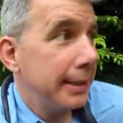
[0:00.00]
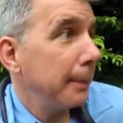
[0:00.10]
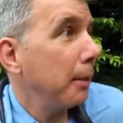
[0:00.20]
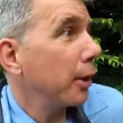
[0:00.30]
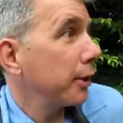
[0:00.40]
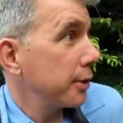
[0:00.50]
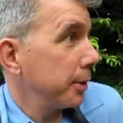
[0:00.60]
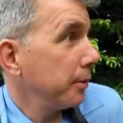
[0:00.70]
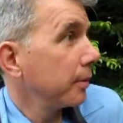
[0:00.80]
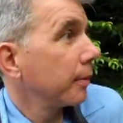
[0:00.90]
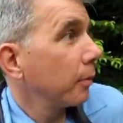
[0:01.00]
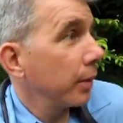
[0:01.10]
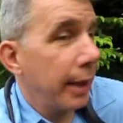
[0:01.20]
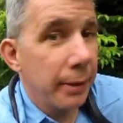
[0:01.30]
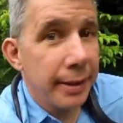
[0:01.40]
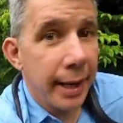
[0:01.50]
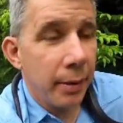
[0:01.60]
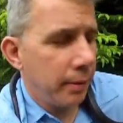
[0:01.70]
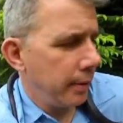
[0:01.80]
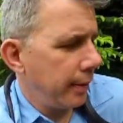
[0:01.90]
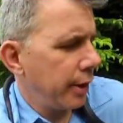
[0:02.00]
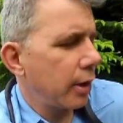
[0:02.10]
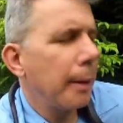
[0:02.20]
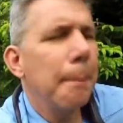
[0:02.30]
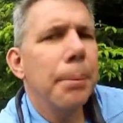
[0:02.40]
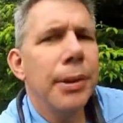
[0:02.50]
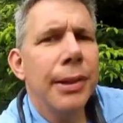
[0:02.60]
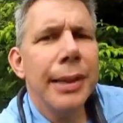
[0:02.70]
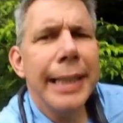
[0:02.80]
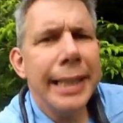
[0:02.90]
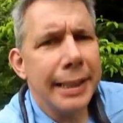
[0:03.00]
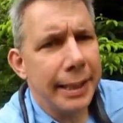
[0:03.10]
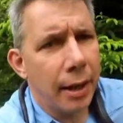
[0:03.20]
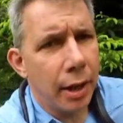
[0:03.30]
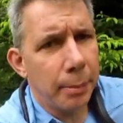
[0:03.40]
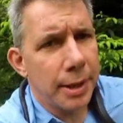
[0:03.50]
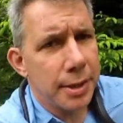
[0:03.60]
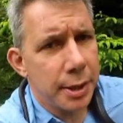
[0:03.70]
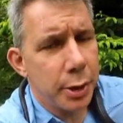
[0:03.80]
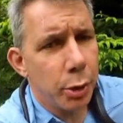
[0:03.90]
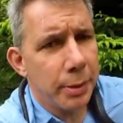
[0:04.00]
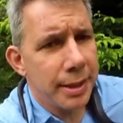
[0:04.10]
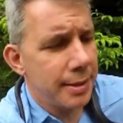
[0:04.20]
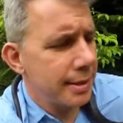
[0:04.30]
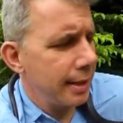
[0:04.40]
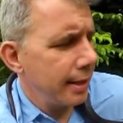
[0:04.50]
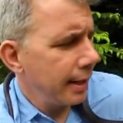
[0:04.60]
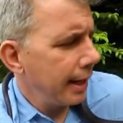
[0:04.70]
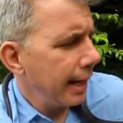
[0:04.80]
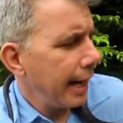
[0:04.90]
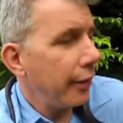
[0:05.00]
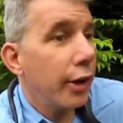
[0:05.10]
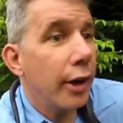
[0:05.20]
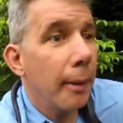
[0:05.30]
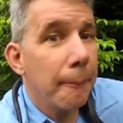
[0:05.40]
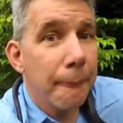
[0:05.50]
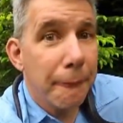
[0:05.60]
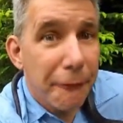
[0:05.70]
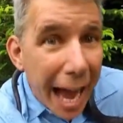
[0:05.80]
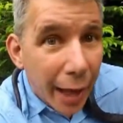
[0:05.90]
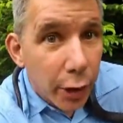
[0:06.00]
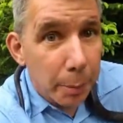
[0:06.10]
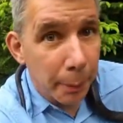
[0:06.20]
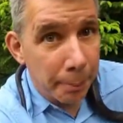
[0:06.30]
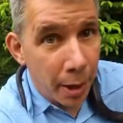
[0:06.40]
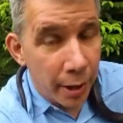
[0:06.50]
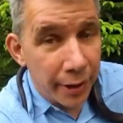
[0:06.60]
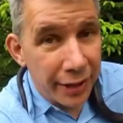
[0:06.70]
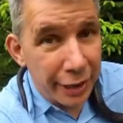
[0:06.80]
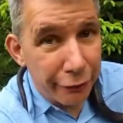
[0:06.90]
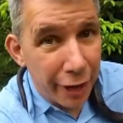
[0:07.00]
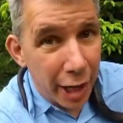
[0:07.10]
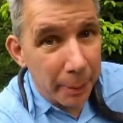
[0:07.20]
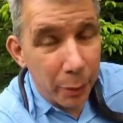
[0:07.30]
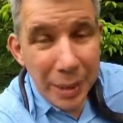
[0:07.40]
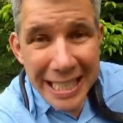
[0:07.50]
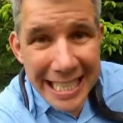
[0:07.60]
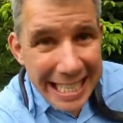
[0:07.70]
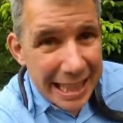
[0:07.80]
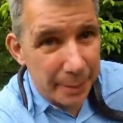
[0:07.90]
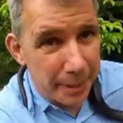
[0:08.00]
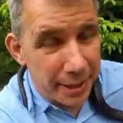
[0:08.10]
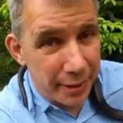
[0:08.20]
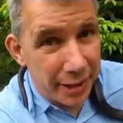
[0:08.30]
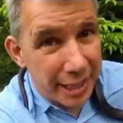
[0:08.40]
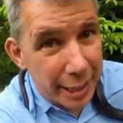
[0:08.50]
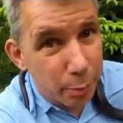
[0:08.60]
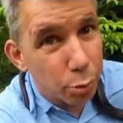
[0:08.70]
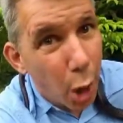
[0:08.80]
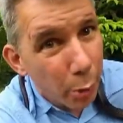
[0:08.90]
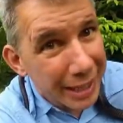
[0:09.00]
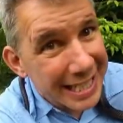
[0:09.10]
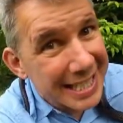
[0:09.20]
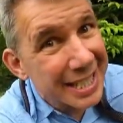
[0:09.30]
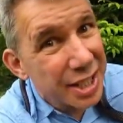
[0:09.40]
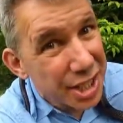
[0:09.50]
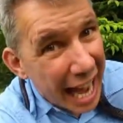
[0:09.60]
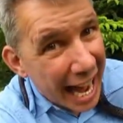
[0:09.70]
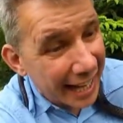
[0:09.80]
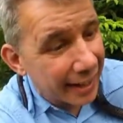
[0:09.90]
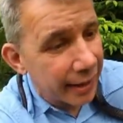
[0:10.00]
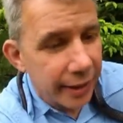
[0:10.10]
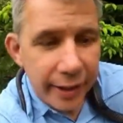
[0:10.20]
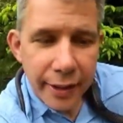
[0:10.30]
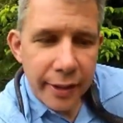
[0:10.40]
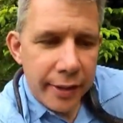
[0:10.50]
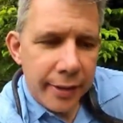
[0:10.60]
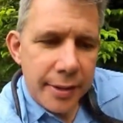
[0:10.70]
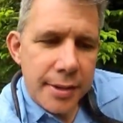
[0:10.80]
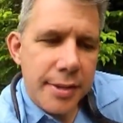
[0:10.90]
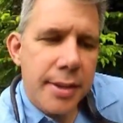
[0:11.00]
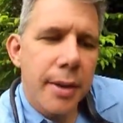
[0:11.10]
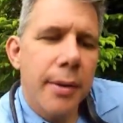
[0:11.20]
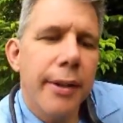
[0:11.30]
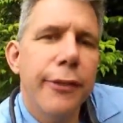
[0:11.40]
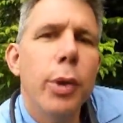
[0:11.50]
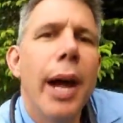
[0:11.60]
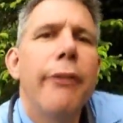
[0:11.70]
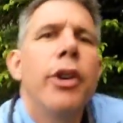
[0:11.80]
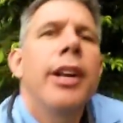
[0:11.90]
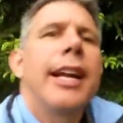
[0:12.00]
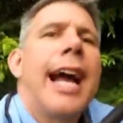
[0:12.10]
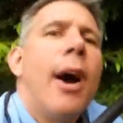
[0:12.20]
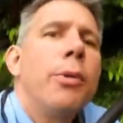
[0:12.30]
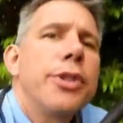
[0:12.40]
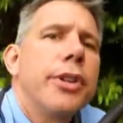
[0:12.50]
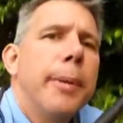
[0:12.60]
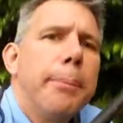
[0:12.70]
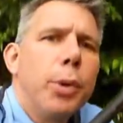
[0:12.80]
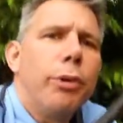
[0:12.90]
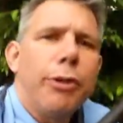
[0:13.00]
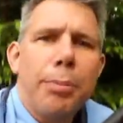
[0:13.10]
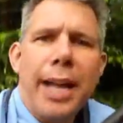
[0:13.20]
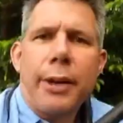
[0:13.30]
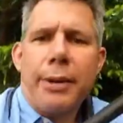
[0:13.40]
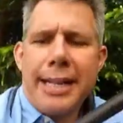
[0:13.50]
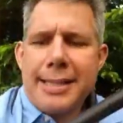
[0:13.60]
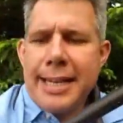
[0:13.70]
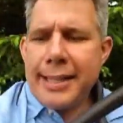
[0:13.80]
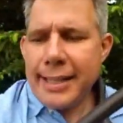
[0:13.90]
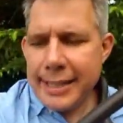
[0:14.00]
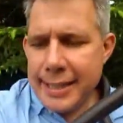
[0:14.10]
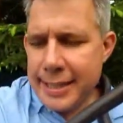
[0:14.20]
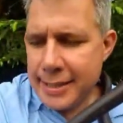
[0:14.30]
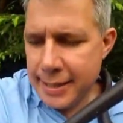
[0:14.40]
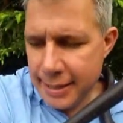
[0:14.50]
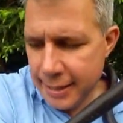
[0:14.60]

a chipmunk or two, without a doubt. They're completely harmless to humans, and they're a valuable part of the environment. We need them here to keep rodents in check. So, if you ever encounter a beautiful black rat snake like this,